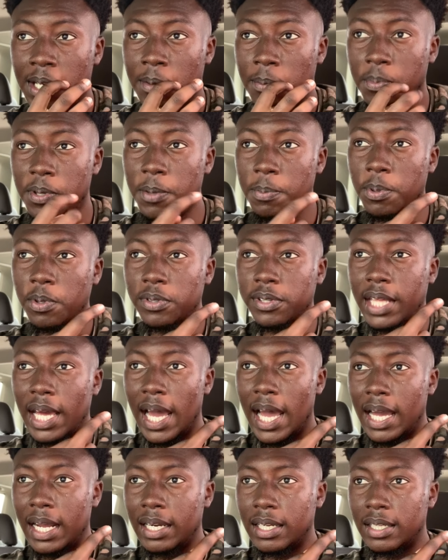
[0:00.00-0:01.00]
people
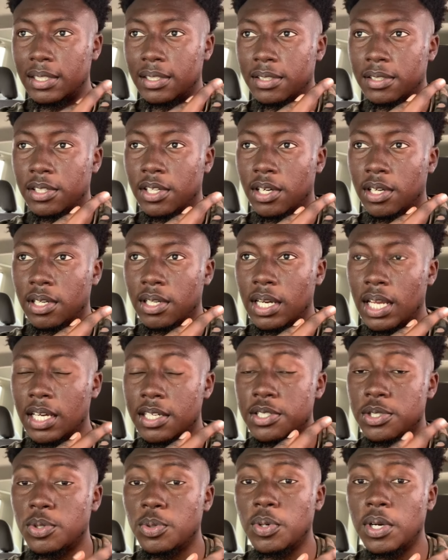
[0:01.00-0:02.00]
died. The like
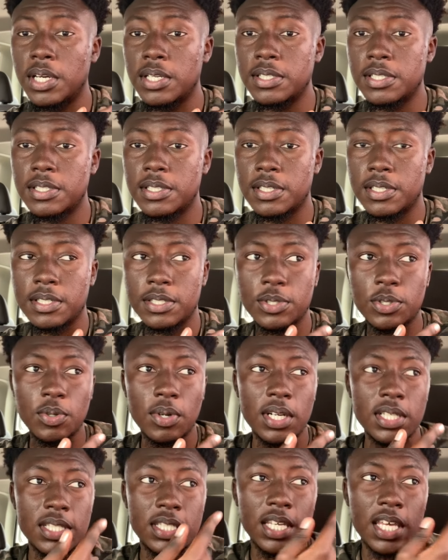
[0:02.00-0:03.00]

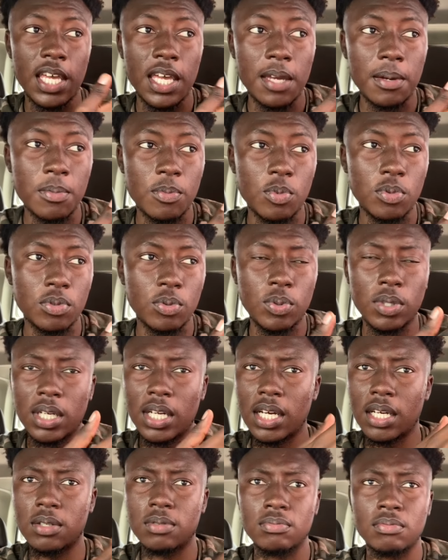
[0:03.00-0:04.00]
students came. We were
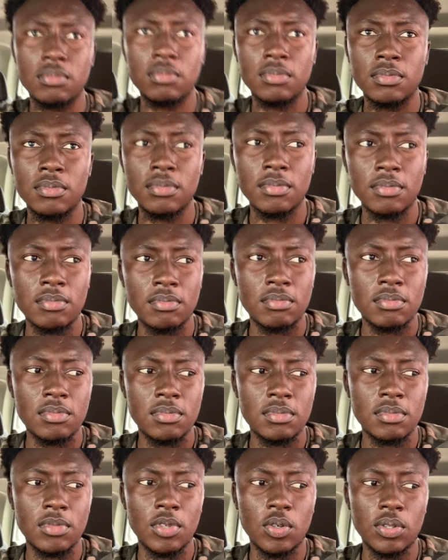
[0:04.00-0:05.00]
like
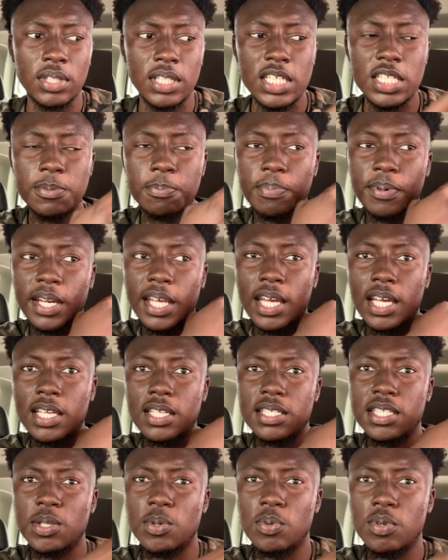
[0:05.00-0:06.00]
on this
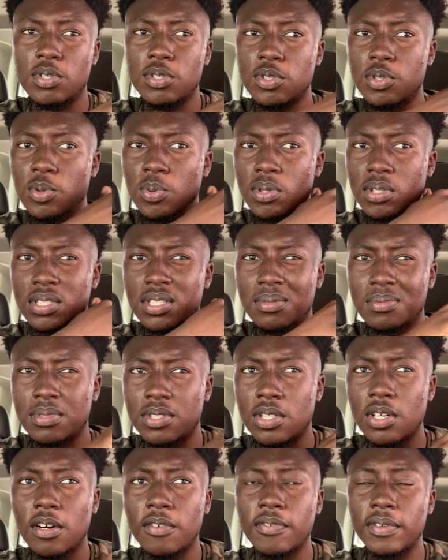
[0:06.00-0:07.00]
place. They was doing some
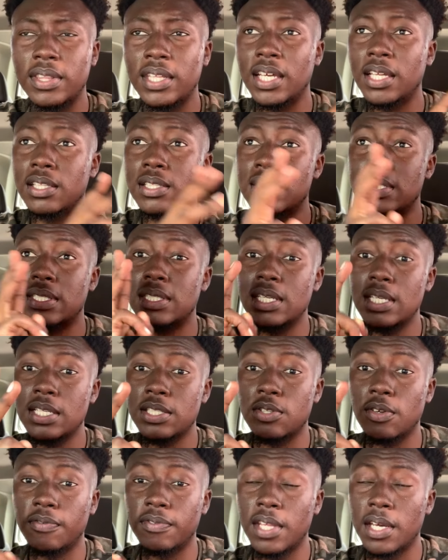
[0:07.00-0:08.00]
stuff, and then
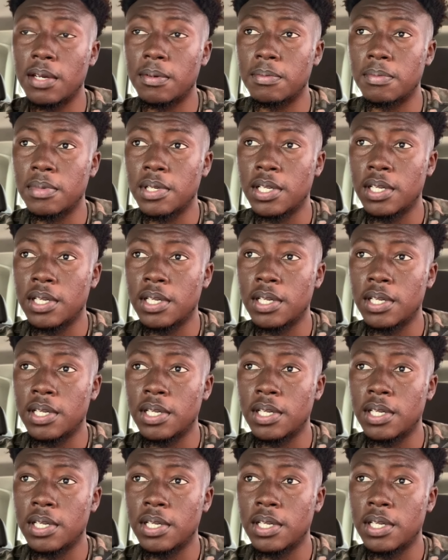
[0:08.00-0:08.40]
6 of them